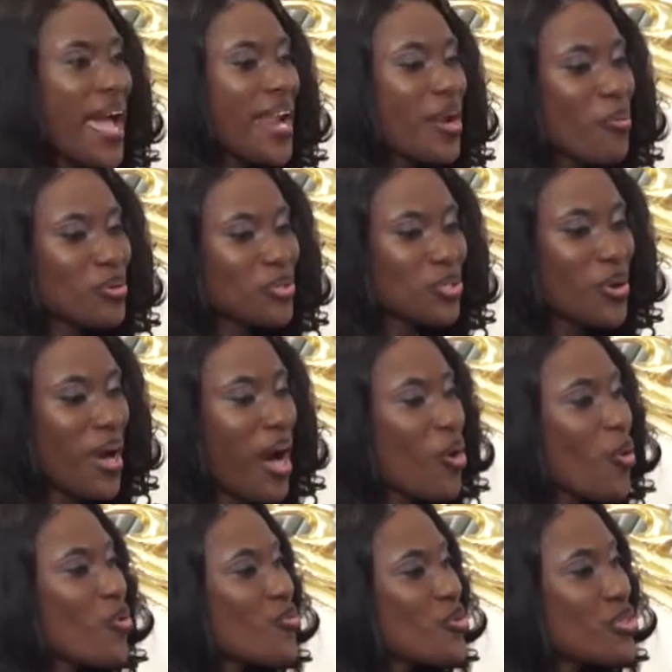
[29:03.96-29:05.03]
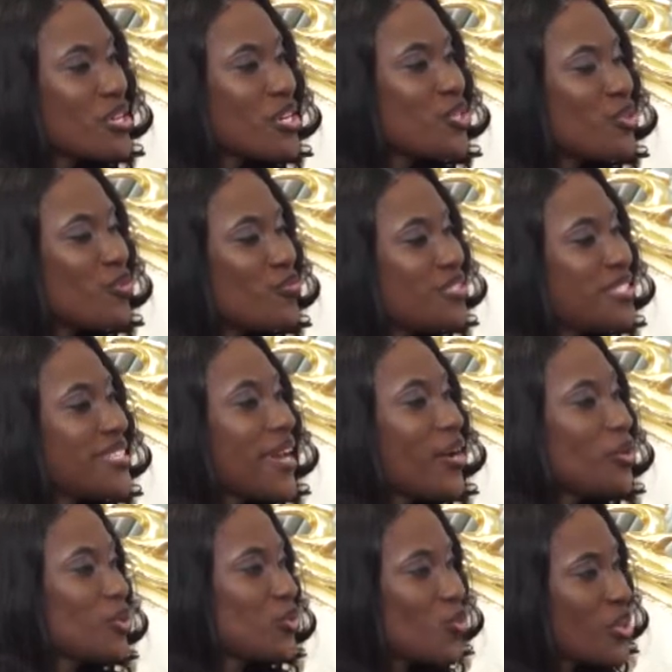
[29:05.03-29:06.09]
And I want to know how over the years you've
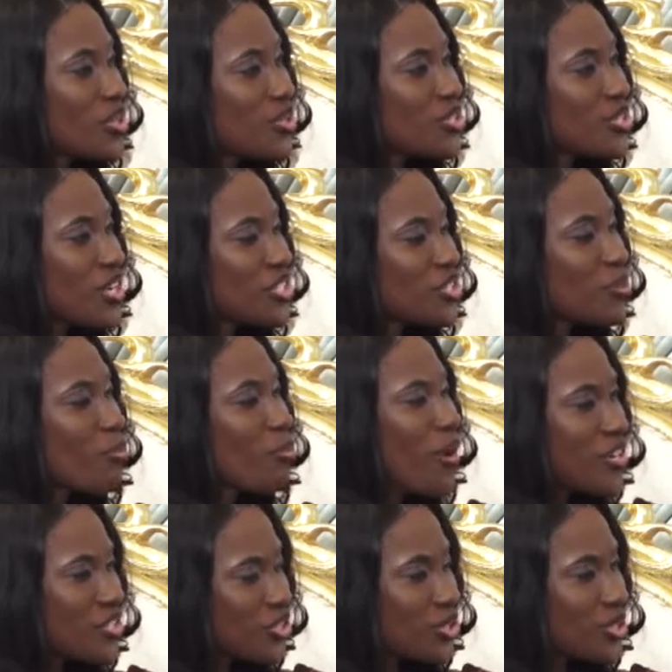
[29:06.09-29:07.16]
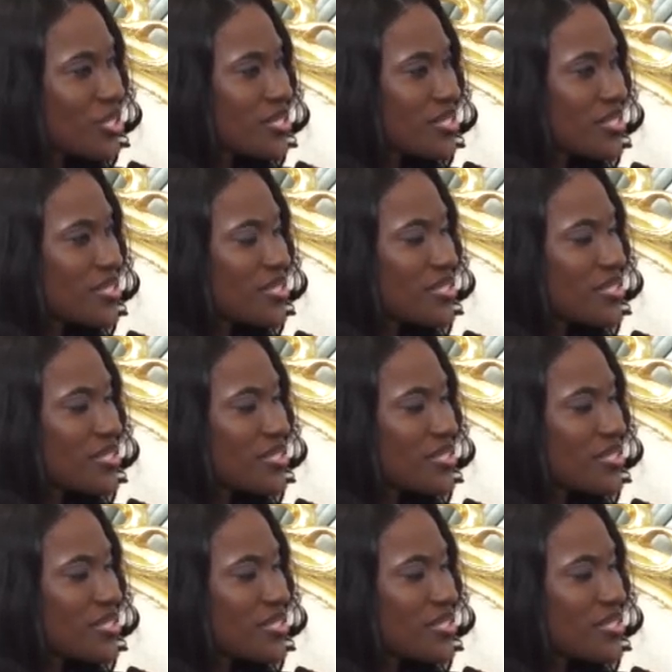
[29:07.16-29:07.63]
dealt with such pressures.